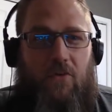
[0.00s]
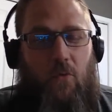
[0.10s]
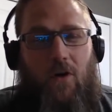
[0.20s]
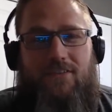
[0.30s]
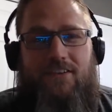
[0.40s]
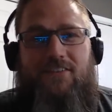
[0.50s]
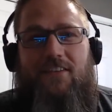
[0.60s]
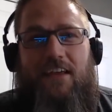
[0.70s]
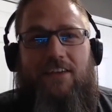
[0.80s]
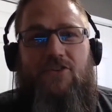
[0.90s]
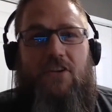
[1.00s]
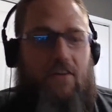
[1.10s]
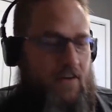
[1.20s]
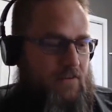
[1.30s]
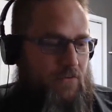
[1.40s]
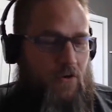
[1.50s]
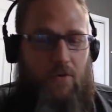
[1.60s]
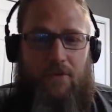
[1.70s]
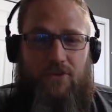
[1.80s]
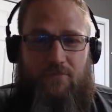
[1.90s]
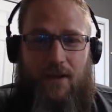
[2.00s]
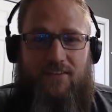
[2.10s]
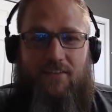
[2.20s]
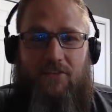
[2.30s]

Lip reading: walked into the engineering room and just basically